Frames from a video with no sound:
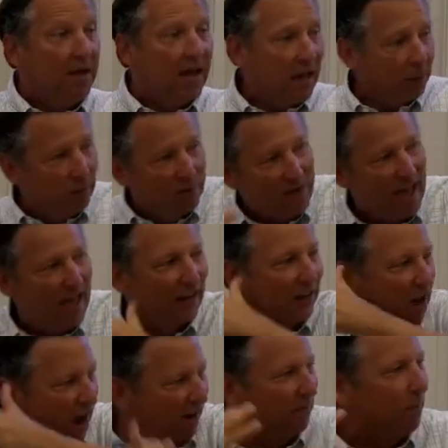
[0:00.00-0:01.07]
And we've had
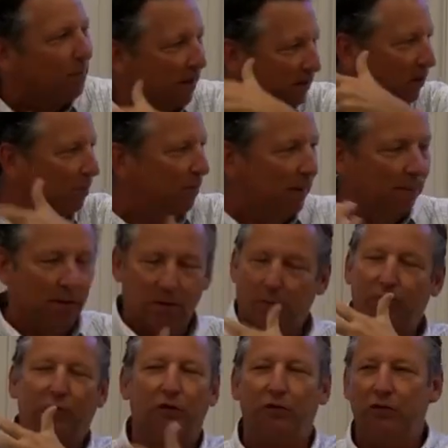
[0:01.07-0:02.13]
kind of a bunch of people on the
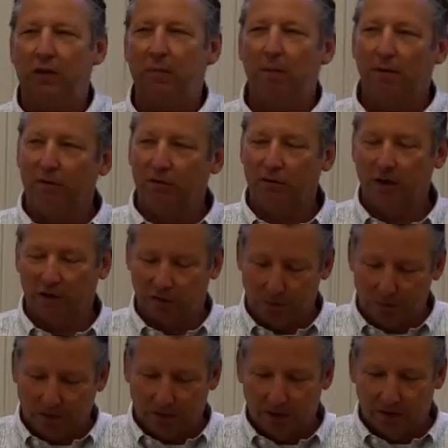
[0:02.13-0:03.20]
research team ever since. We've
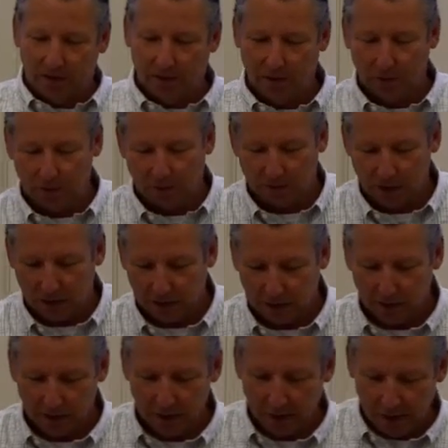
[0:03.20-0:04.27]
been continuing the study.
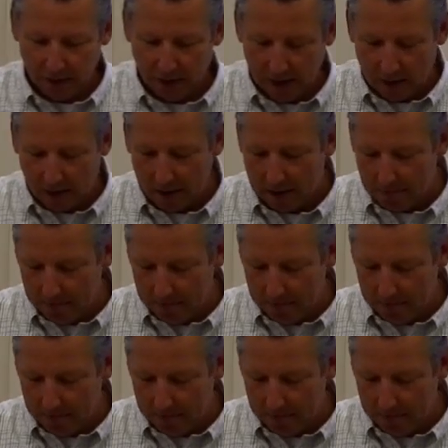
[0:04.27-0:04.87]
Uh,